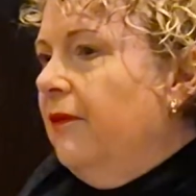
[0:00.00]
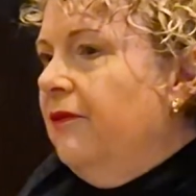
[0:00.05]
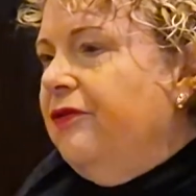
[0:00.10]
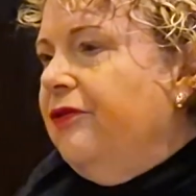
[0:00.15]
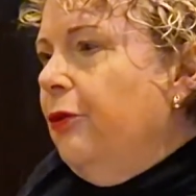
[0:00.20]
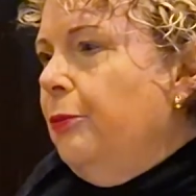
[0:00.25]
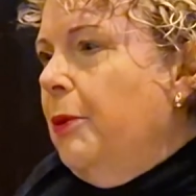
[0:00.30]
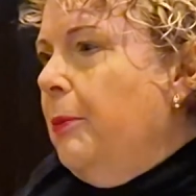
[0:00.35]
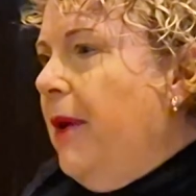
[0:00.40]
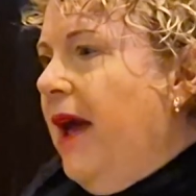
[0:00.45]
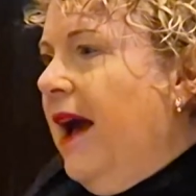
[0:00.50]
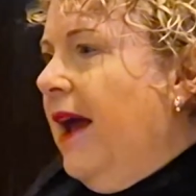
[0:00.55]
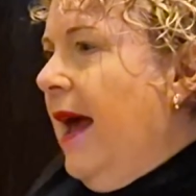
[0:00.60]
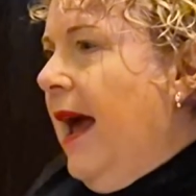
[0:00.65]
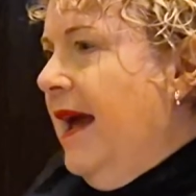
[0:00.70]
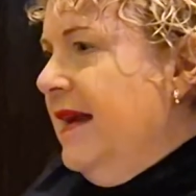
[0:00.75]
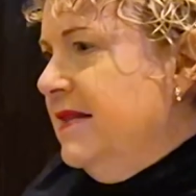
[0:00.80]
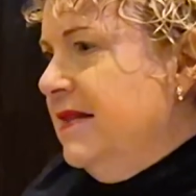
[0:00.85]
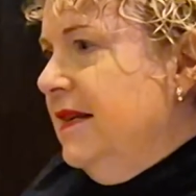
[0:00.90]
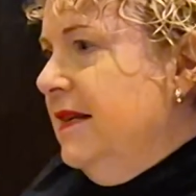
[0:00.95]
from about
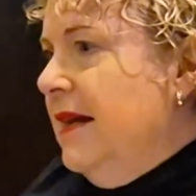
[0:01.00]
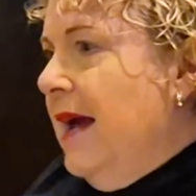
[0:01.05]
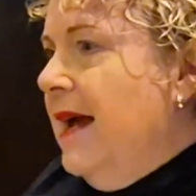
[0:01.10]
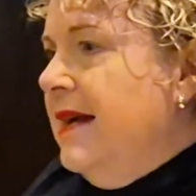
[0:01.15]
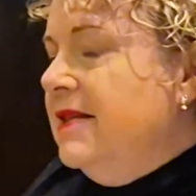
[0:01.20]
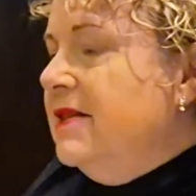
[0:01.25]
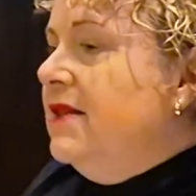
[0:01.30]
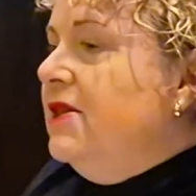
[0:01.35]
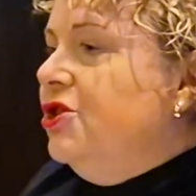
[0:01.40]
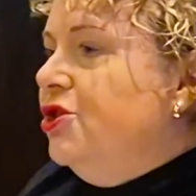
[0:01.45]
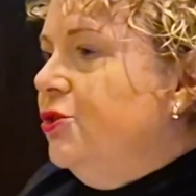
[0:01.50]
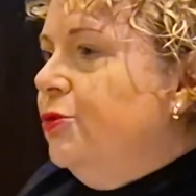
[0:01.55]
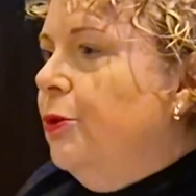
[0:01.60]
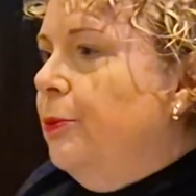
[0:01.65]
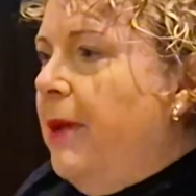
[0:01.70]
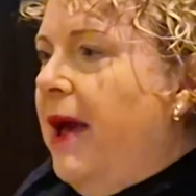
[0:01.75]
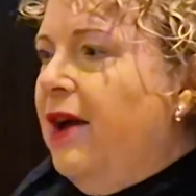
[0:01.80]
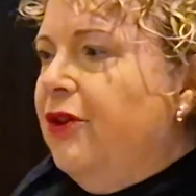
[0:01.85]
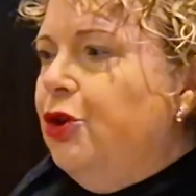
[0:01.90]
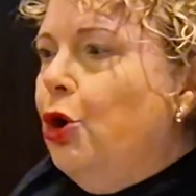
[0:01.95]
1880 to
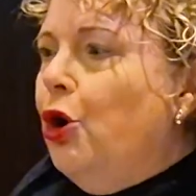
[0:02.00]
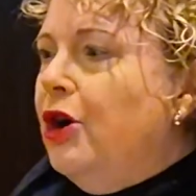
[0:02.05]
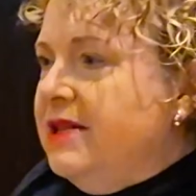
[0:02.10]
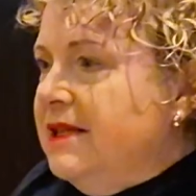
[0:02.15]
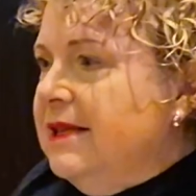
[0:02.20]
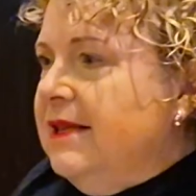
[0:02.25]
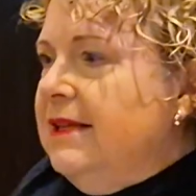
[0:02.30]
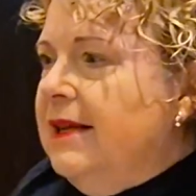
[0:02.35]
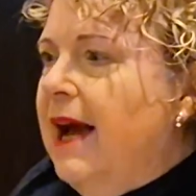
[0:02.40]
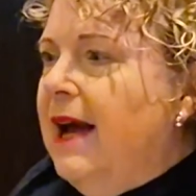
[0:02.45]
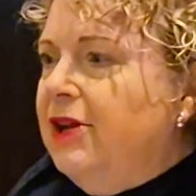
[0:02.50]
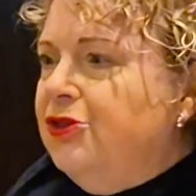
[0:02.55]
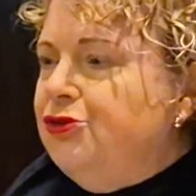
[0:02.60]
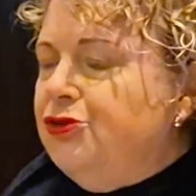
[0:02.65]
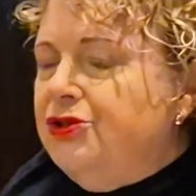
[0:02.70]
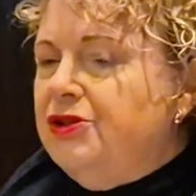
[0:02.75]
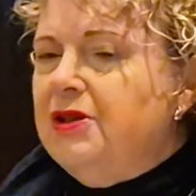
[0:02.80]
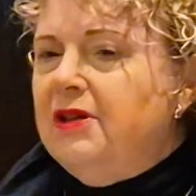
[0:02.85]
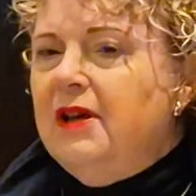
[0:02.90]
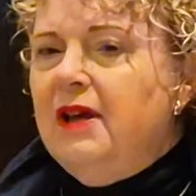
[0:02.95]
about
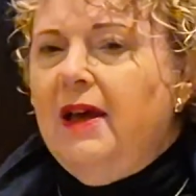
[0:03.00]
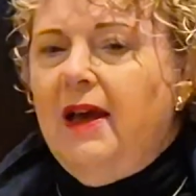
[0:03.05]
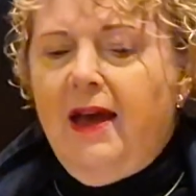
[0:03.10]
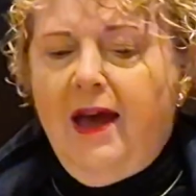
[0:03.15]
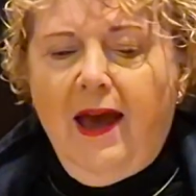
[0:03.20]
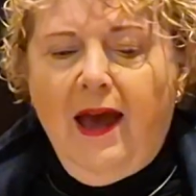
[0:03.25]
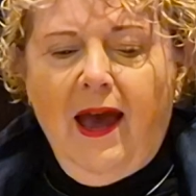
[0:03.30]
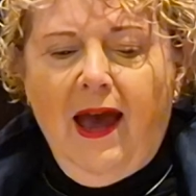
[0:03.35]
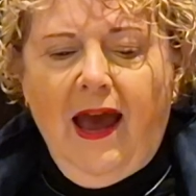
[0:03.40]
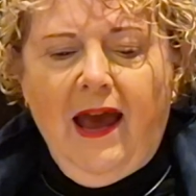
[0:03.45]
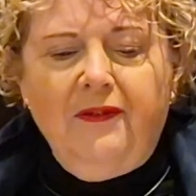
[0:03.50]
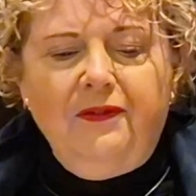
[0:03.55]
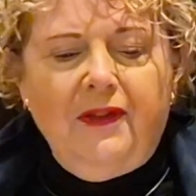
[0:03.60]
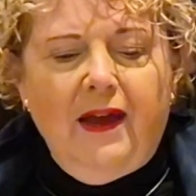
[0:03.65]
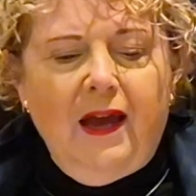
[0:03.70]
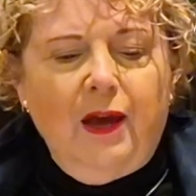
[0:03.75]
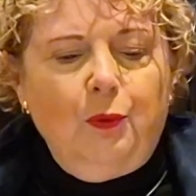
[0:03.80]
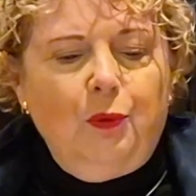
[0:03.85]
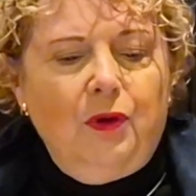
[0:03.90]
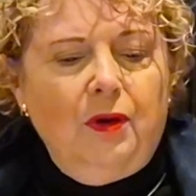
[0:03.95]
1900, and
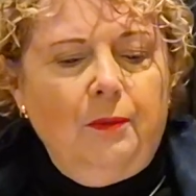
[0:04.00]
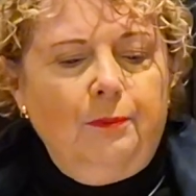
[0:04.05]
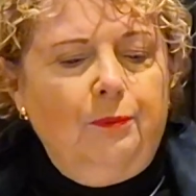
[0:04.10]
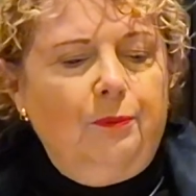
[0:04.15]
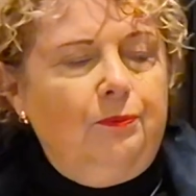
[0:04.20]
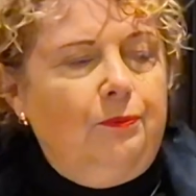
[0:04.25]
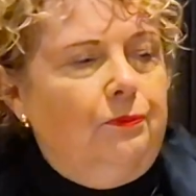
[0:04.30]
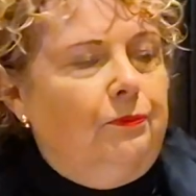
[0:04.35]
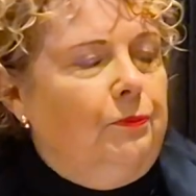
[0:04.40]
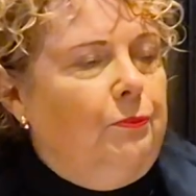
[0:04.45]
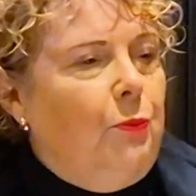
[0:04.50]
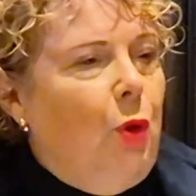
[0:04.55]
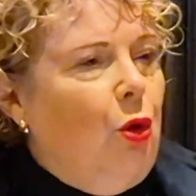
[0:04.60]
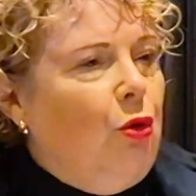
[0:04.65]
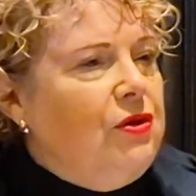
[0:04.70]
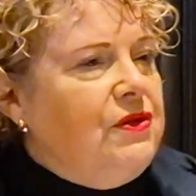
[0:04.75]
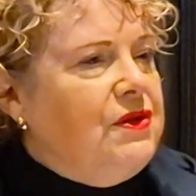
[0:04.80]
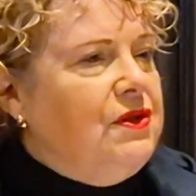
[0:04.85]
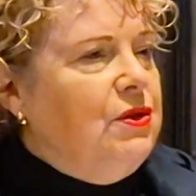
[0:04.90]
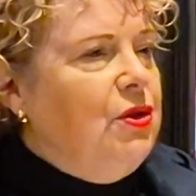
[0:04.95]
they were
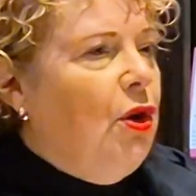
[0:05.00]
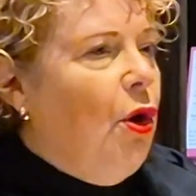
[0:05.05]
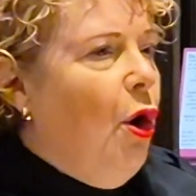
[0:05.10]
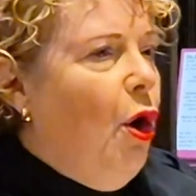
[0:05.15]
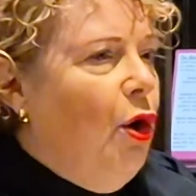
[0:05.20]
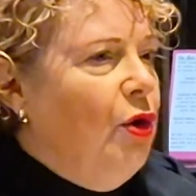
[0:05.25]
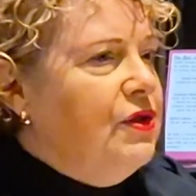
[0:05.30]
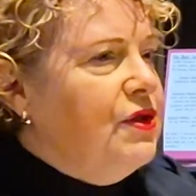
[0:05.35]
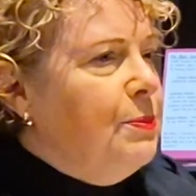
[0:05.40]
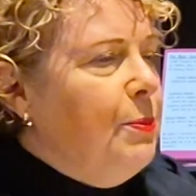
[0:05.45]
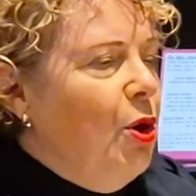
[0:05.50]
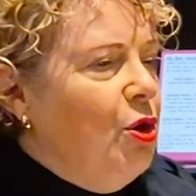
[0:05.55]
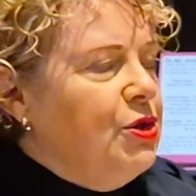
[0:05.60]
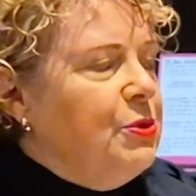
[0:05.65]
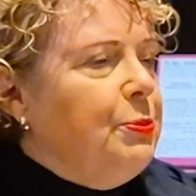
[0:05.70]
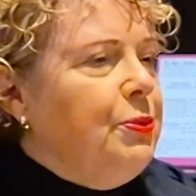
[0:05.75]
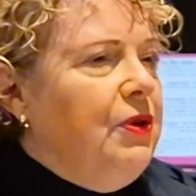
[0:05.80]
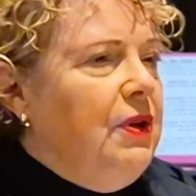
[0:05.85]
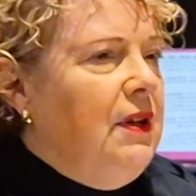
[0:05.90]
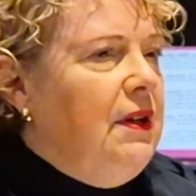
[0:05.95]
Morris & Co.'s
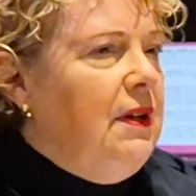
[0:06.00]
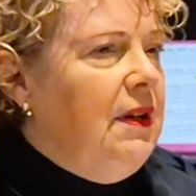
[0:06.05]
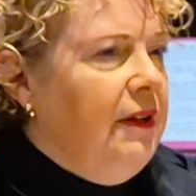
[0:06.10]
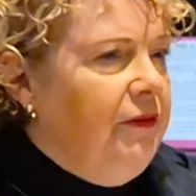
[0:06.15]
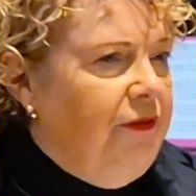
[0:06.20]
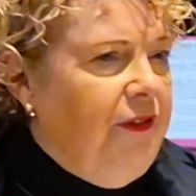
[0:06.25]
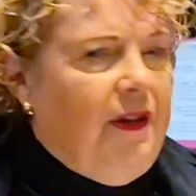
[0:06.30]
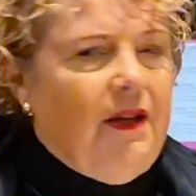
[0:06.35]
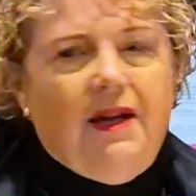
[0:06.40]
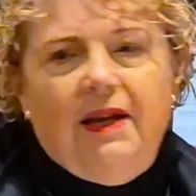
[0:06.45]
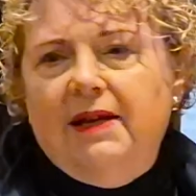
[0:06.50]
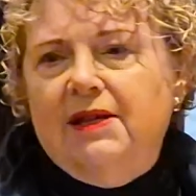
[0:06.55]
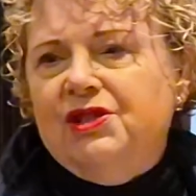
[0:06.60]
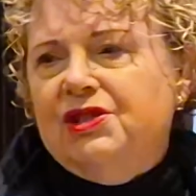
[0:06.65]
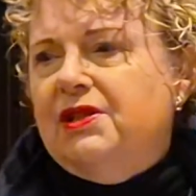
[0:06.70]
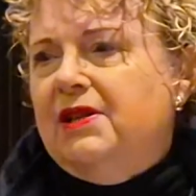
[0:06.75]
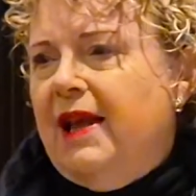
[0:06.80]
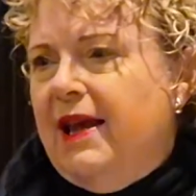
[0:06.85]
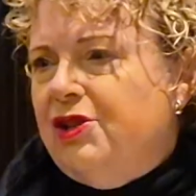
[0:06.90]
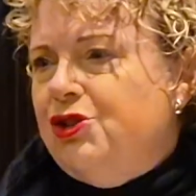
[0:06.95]
most prolific
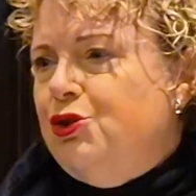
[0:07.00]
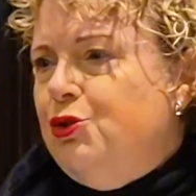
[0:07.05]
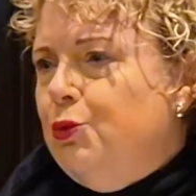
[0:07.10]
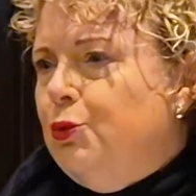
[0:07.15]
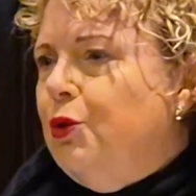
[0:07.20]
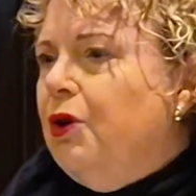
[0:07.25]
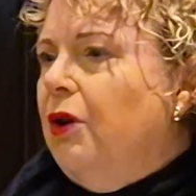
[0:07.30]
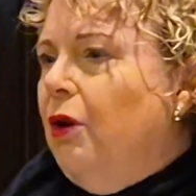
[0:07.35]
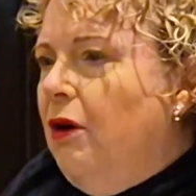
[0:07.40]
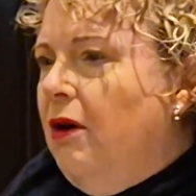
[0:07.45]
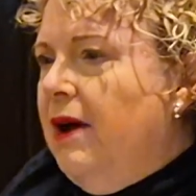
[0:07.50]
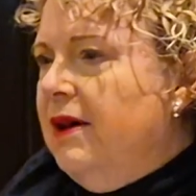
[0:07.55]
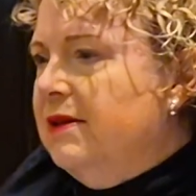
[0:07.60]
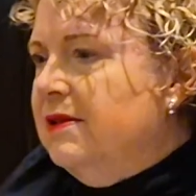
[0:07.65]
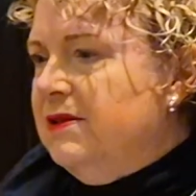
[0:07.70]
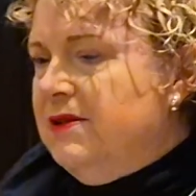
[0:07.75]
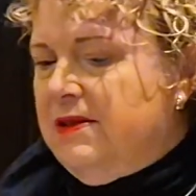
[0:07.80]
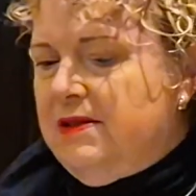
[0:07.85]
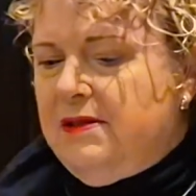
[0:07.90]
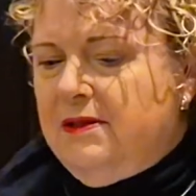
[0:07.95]
international
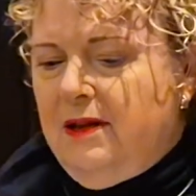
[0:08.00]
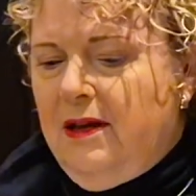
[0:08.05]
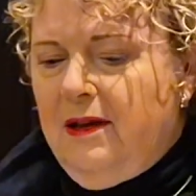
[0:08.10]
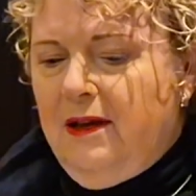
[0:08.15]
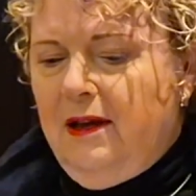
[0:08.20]
clients,